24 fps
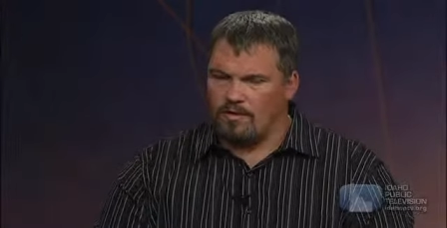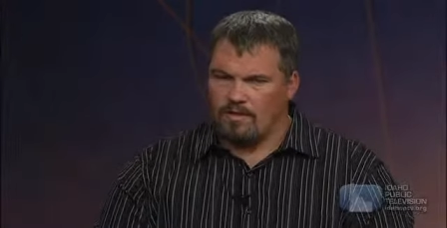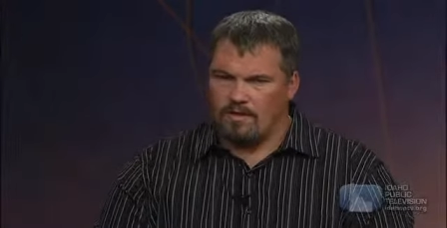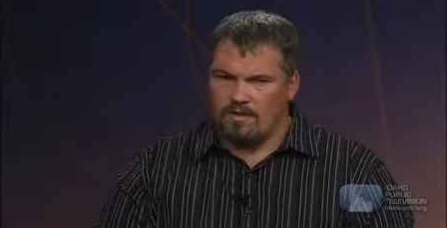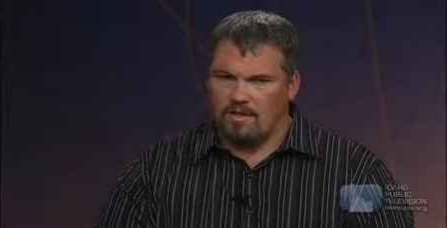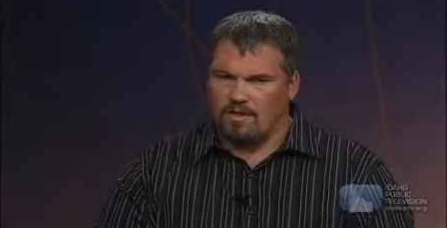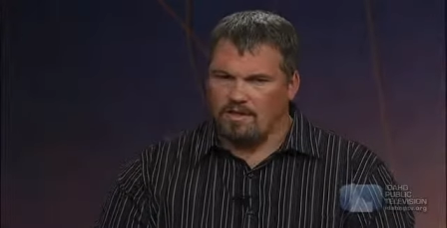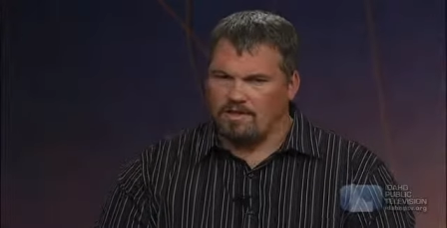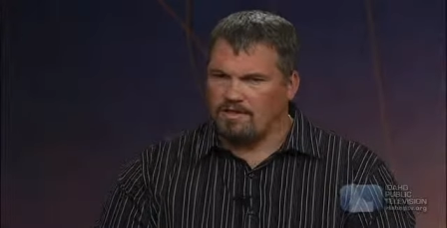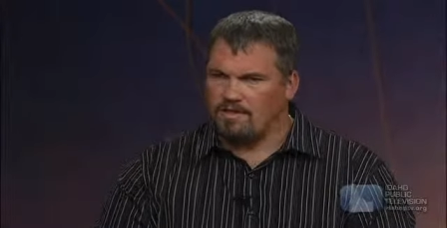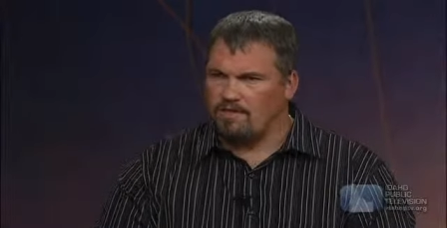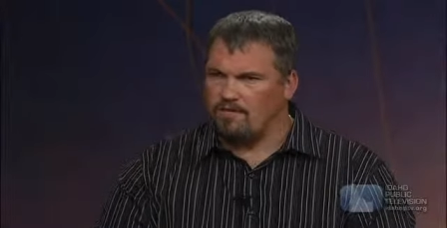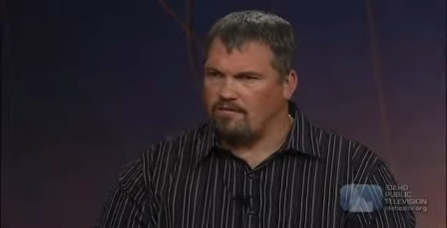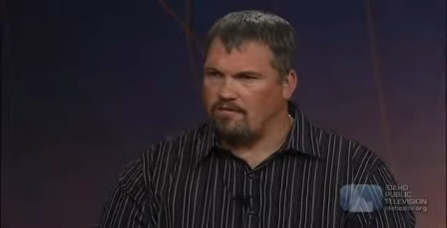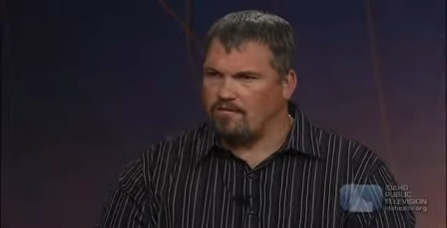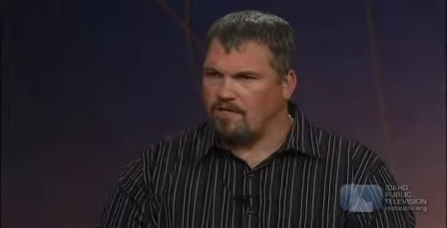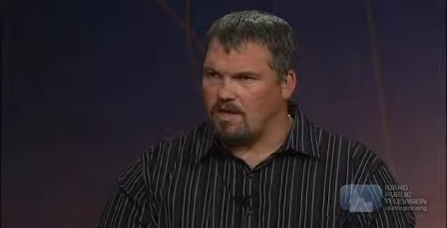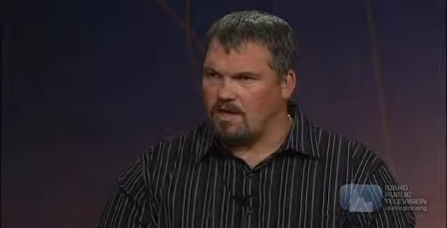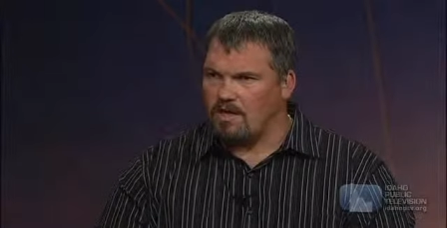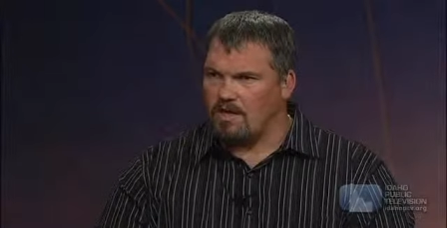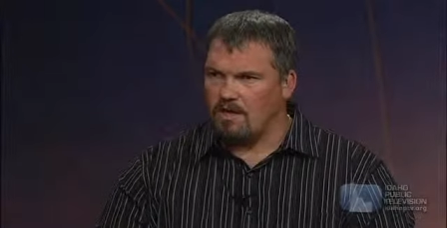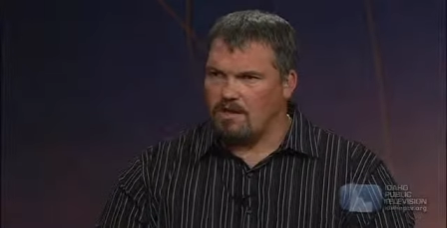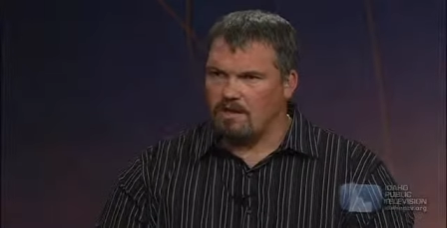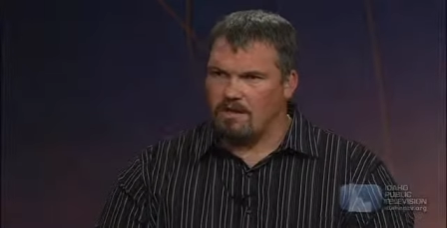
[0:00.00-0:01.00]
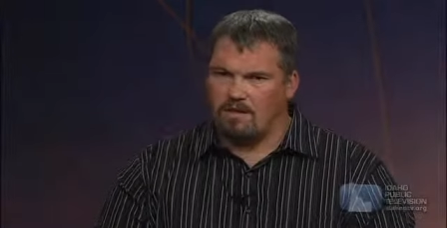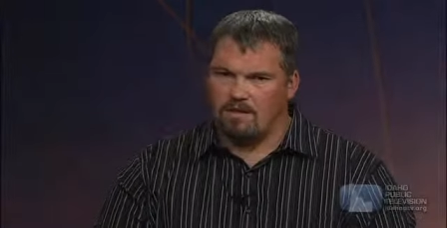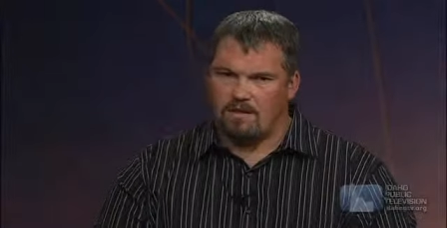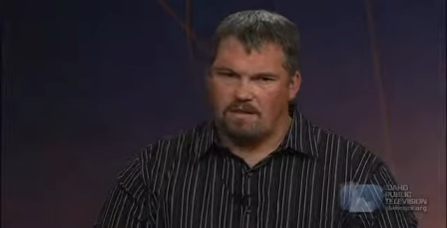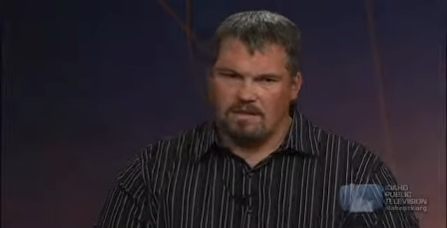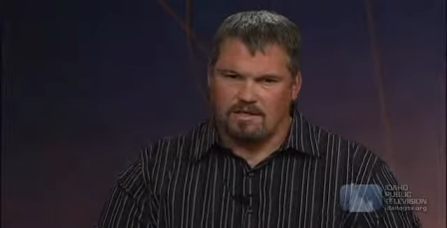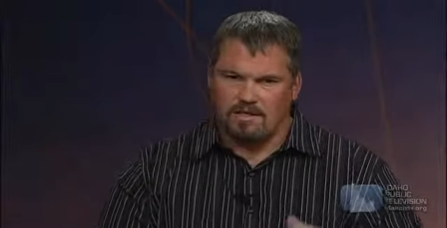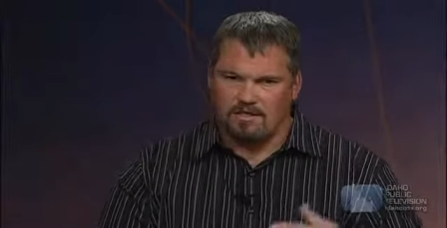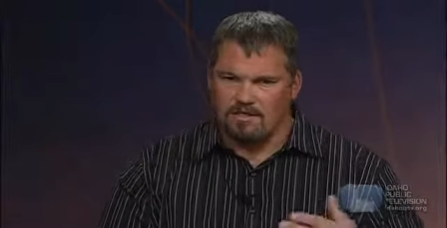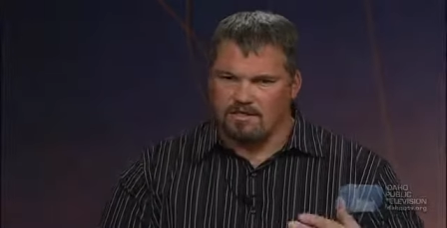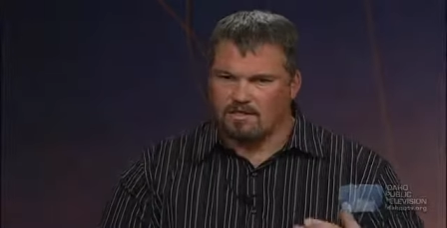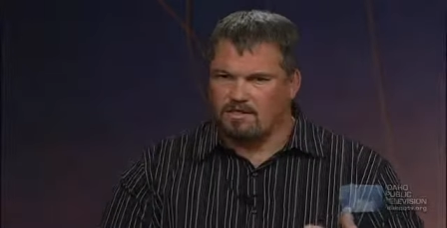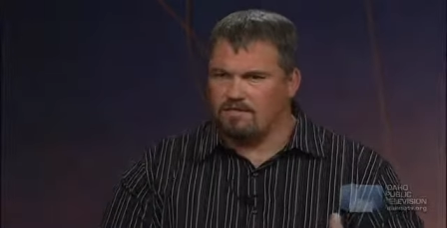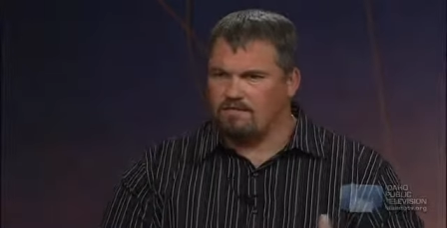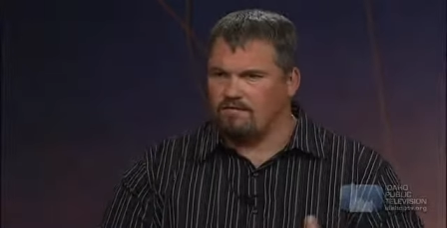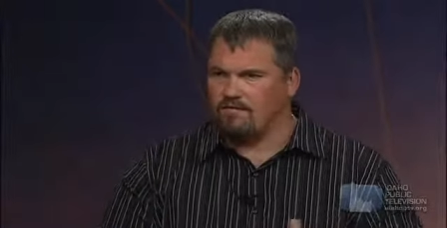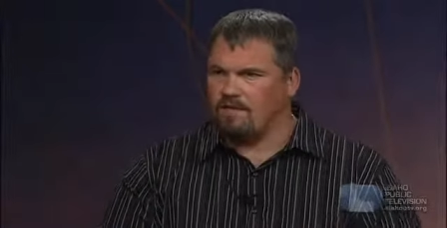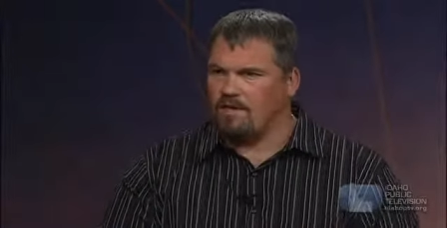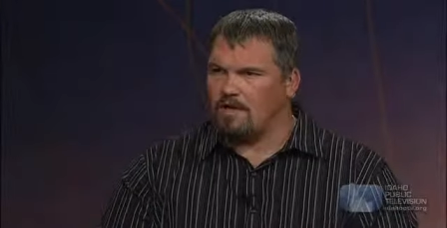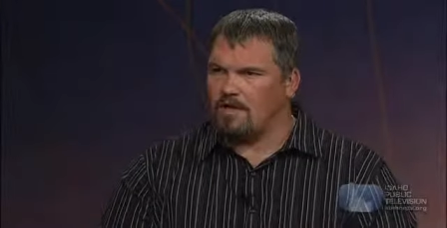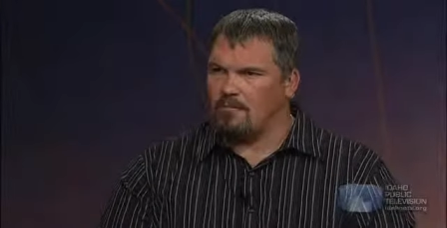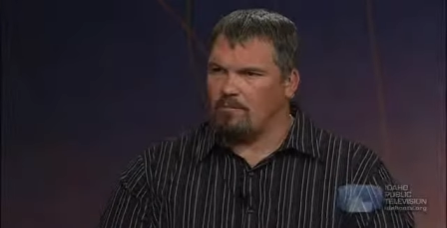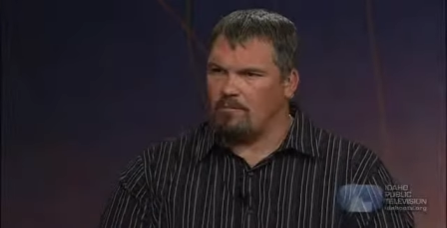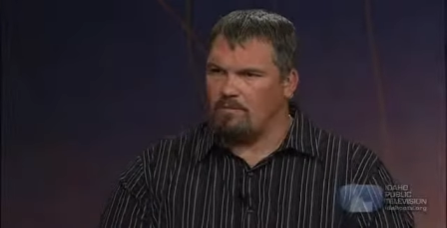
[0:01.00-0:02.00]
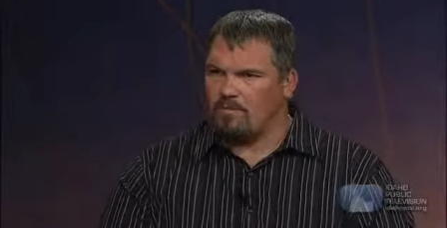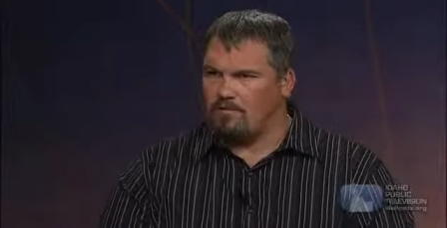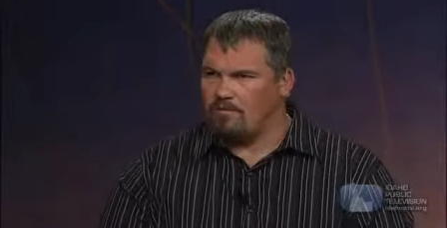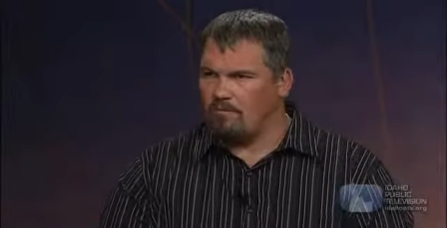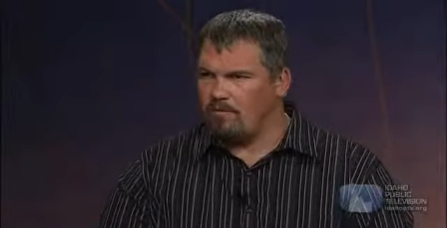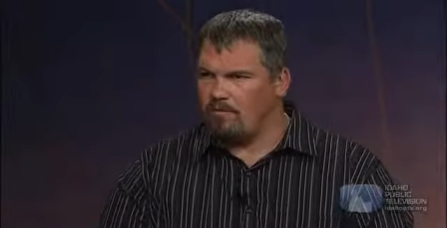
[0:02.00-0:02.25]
the things that you've done and the things that you've done be,